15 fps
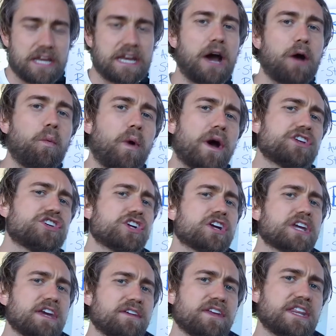Now, once
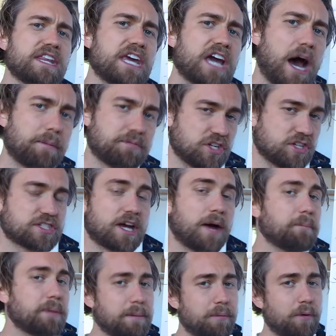you're given the option,
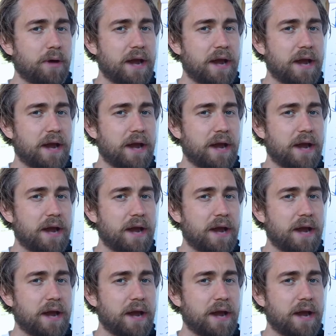some people,